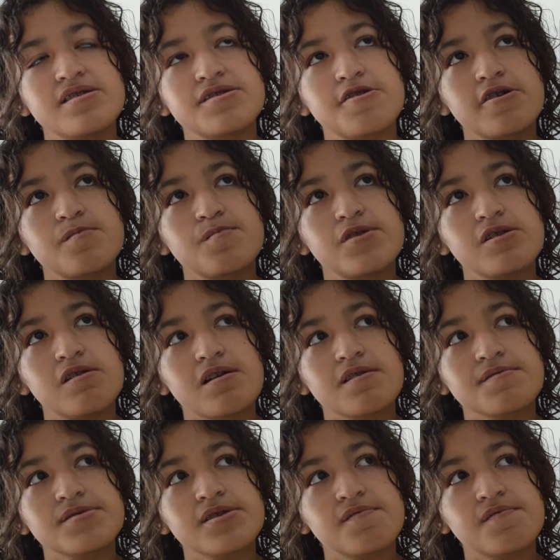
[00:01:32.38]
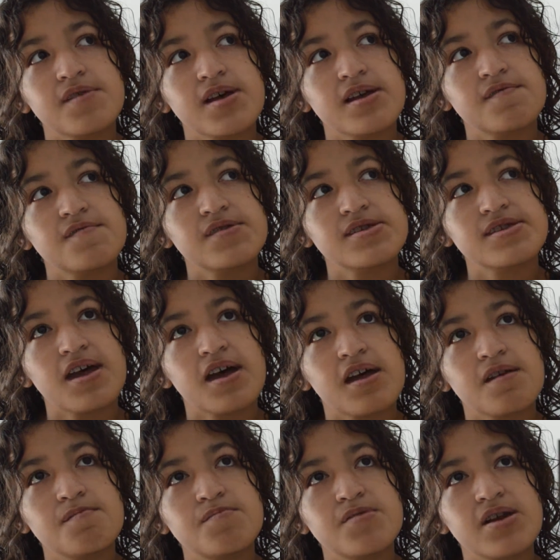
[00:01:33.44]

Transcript: talking about a lot of stuff ahead of its time,